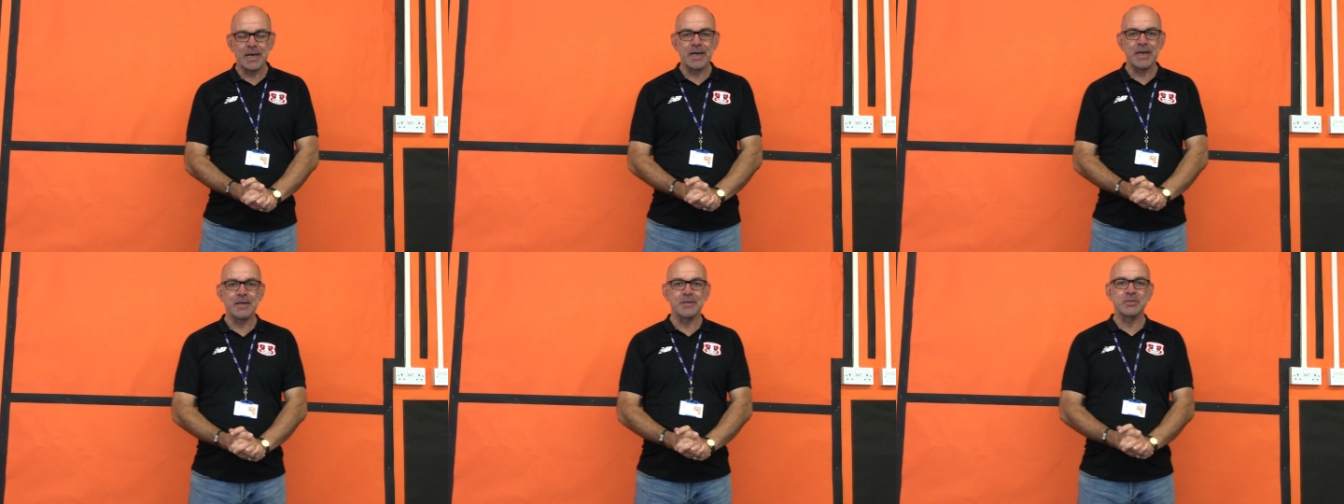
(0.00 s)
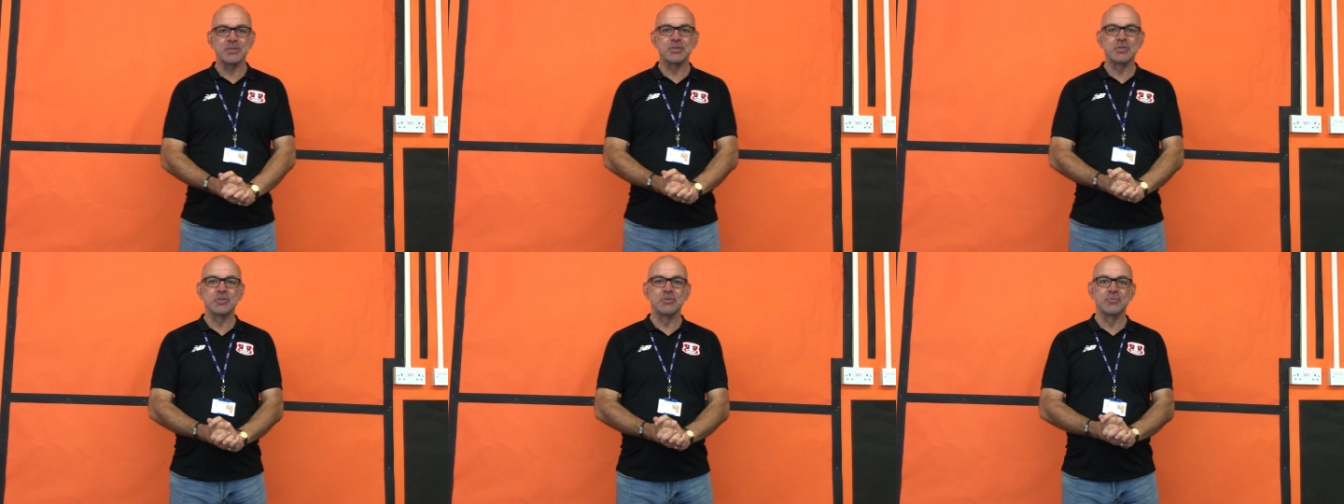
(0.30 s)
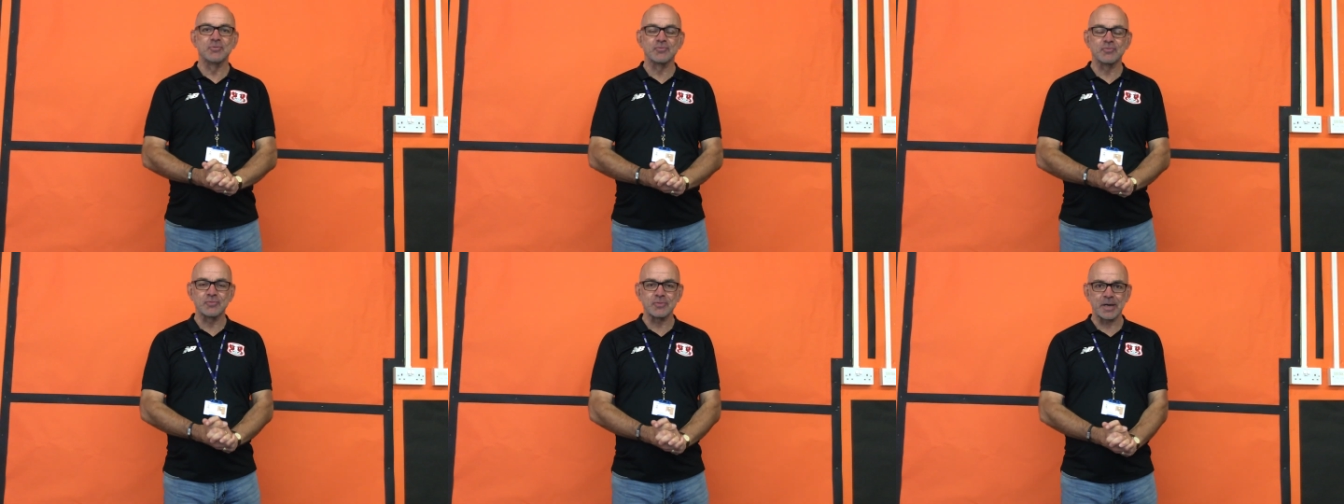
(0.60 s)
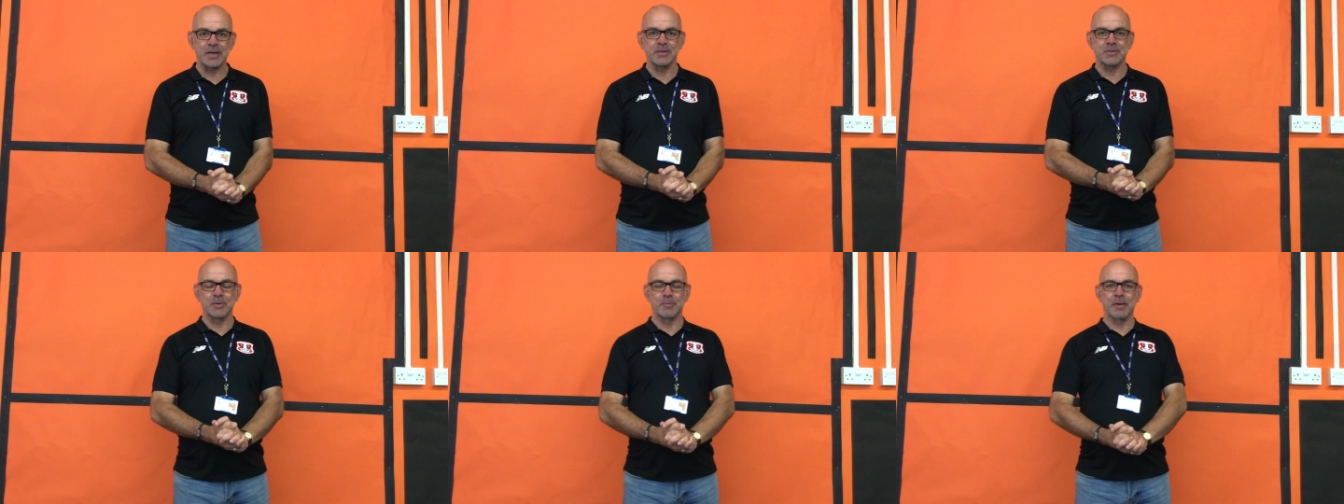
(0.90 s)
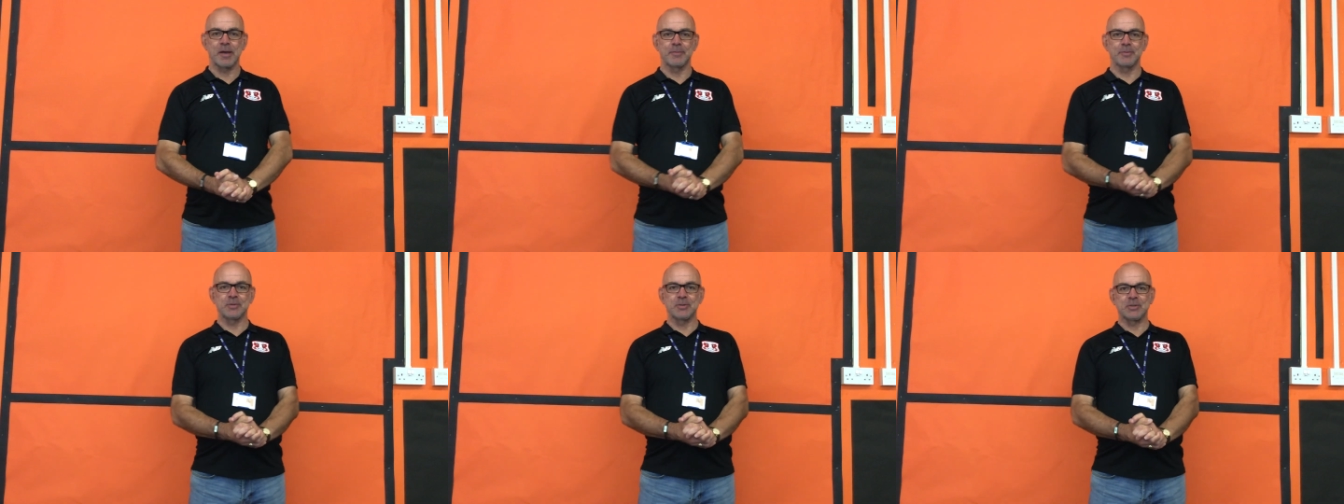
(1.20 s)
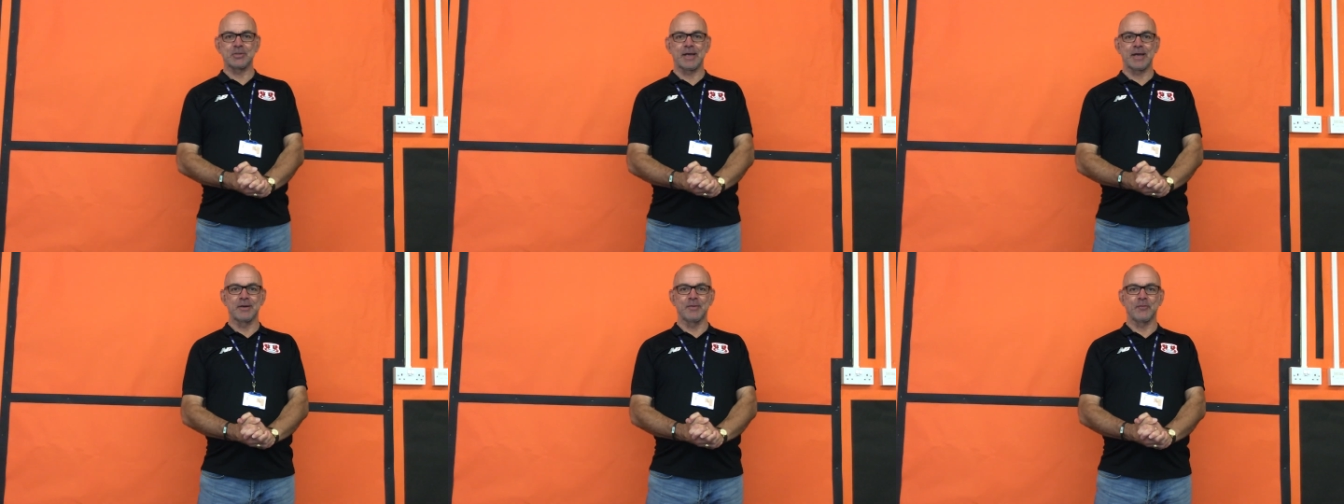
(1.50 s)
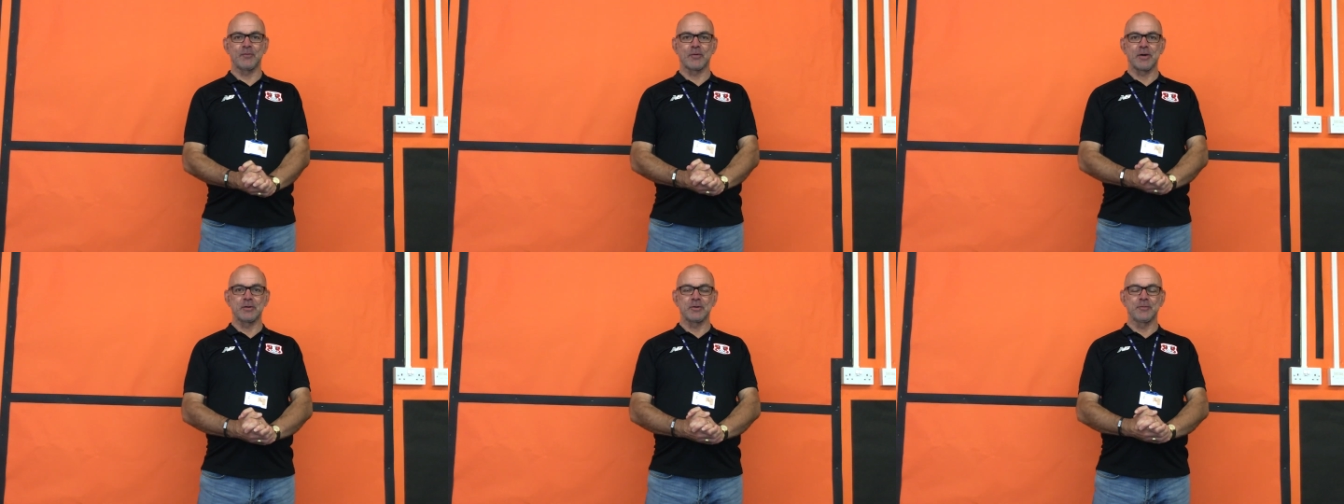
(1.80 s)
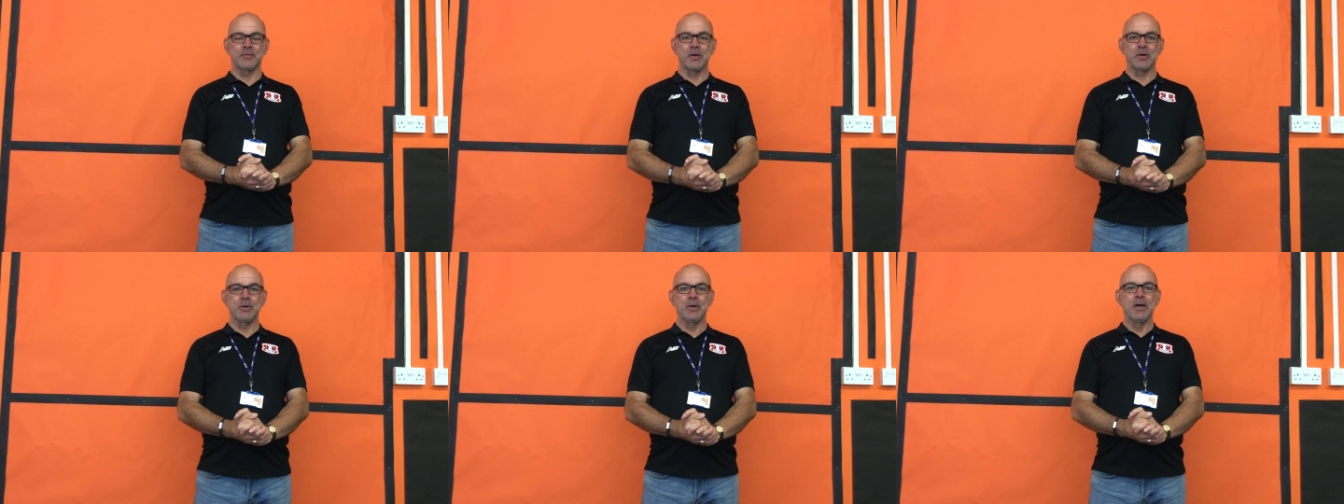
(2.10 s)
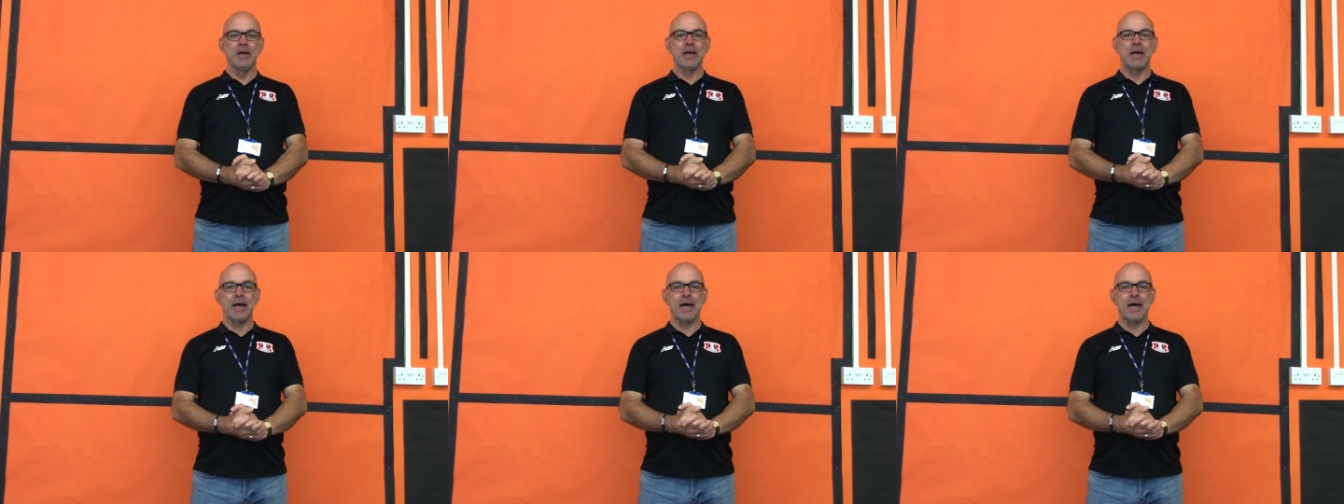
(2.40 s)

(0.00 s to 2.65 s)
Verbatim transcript: It's great to be able to stand in front of you